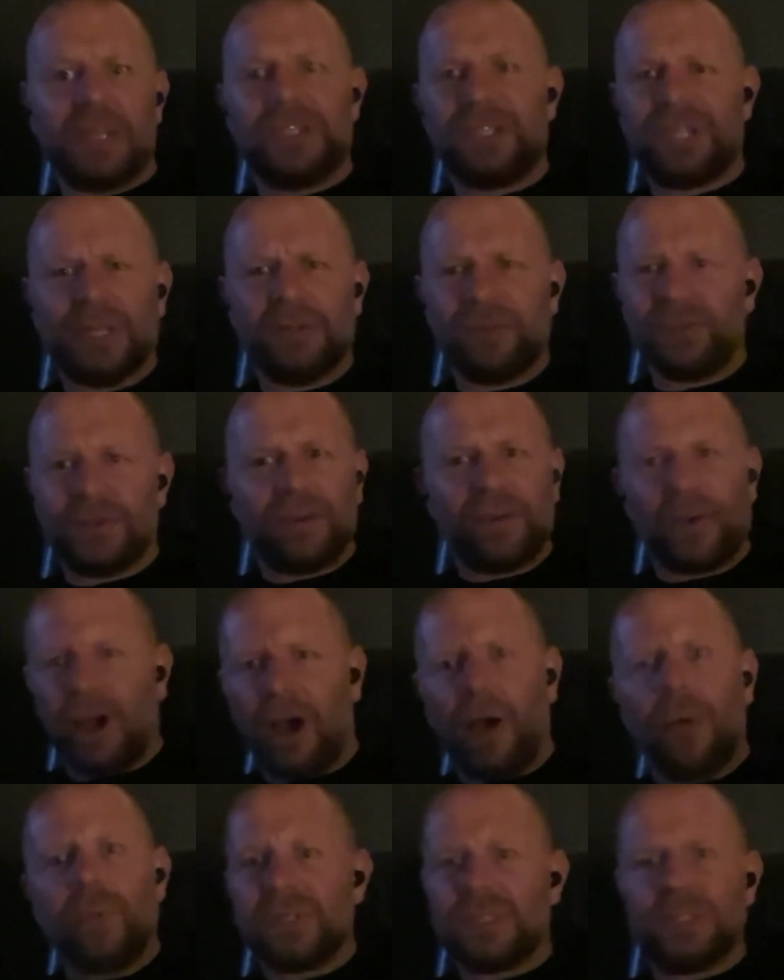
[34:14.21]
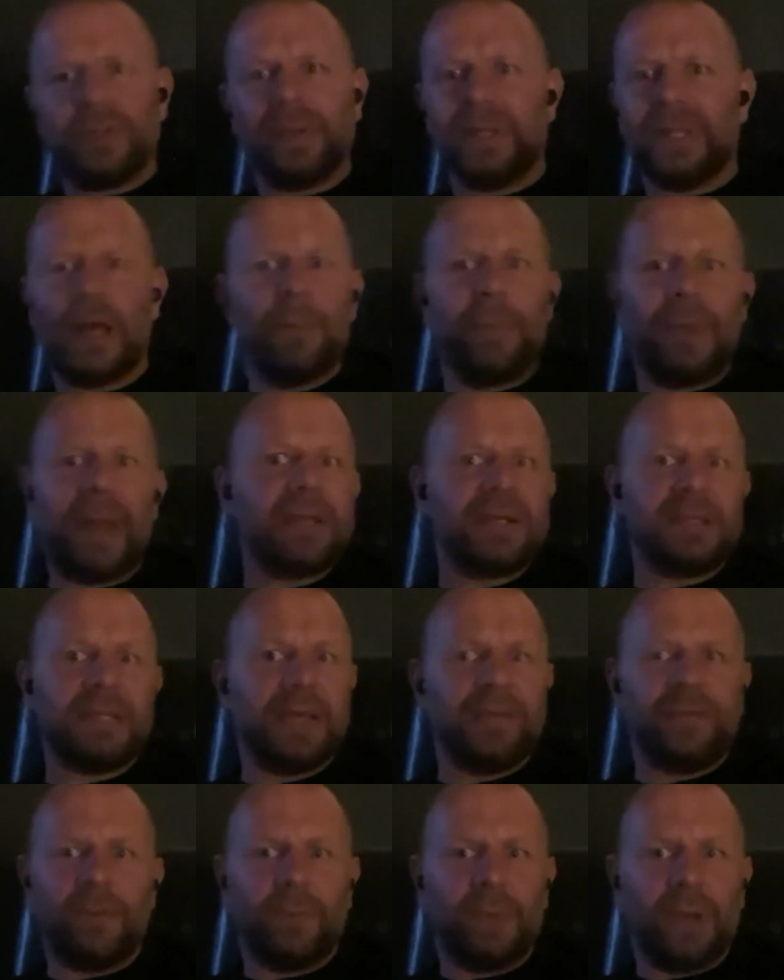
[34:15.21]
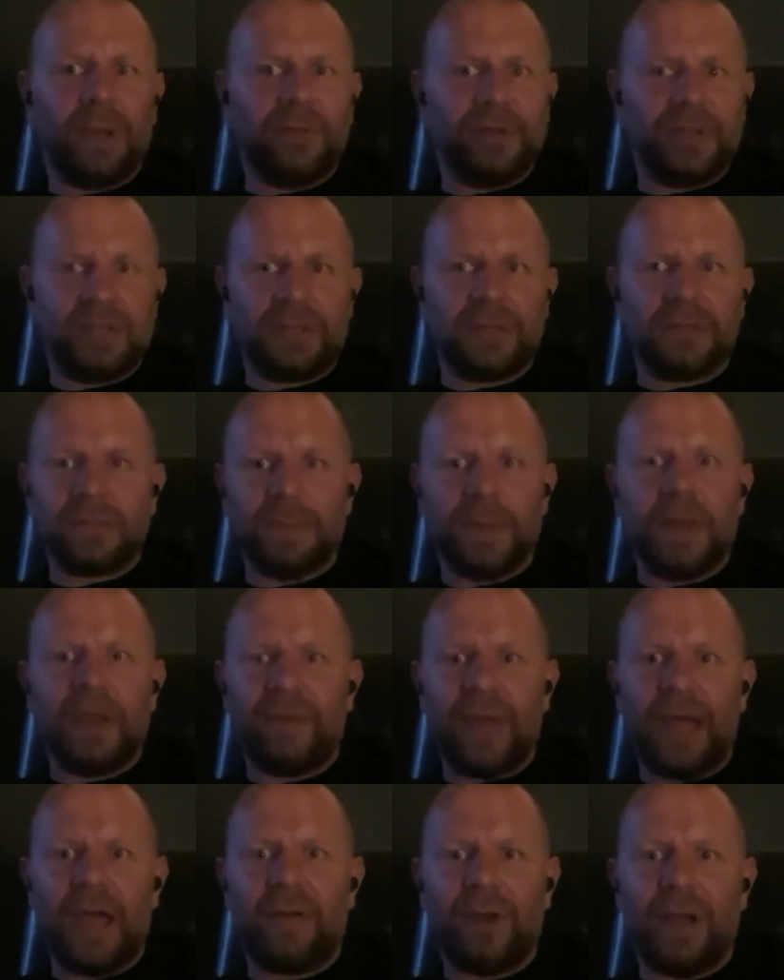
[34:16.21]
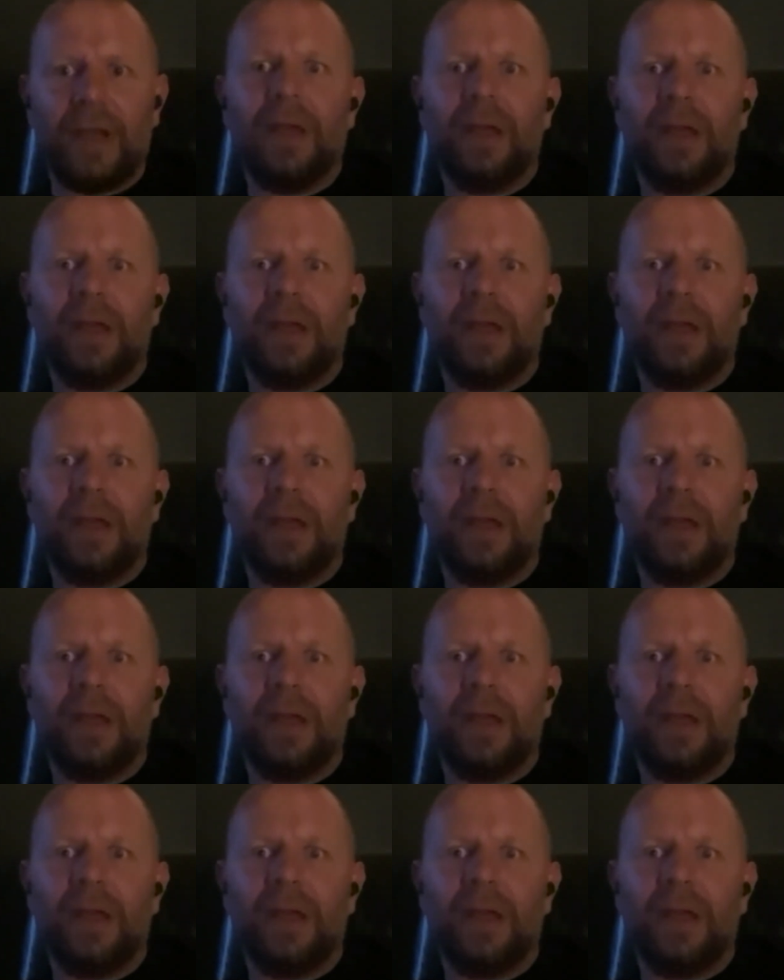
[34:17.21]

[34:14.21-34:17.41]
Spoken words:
Children are always doing their best, even when results may vary.